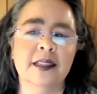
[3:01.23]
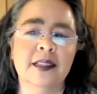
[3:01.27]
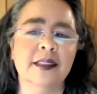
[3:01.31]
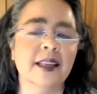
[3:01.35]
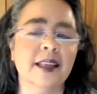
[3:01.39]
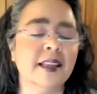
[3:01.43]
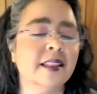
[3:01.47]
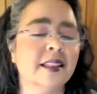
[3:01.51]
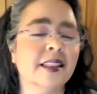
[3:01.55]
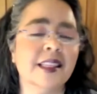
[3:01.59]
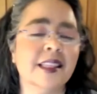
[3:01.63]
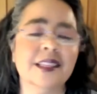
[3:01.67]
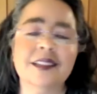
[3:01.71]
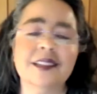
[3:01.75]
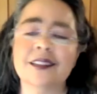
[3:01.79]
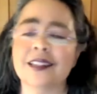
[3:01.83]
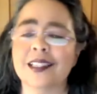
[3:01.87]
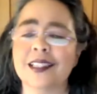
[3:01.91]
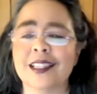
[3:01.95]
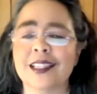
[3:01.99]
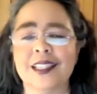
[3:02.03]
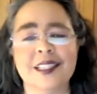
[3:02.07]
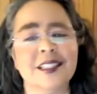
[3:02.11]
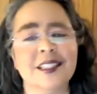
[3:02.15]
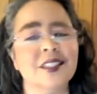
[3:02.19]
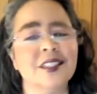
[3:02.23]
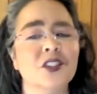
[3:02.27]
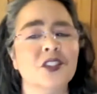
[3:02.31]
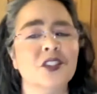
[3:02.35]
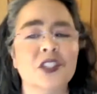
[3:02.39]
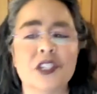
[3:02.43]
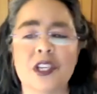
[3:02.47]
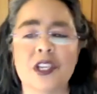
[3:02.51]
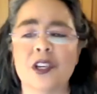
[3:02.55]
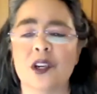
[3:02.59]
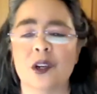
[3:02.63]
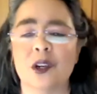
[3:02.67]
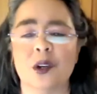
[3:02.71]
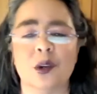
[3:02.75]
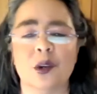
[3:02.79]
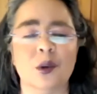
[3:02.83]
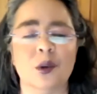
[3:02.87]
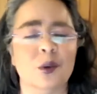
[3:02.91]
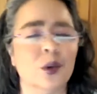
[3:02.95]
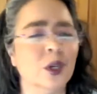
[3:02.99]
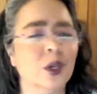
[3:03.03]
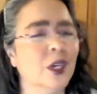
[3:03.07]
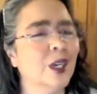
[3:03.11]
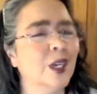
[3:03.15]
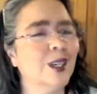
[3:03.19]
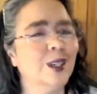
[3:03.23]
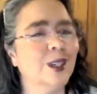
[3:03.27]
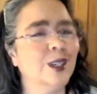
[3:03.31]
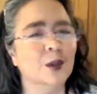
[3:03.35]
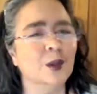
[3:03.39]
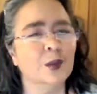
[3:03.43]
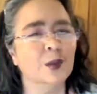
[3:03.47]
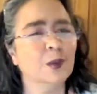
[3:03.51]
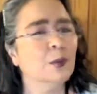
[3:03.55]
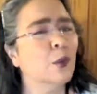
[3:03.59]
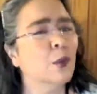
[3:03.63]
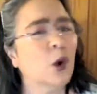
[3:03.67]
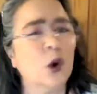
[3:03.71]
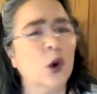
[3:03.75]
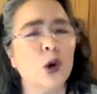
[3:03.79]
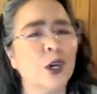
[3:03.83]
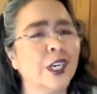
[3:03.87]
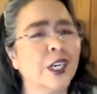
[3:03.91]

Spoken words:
that there is no more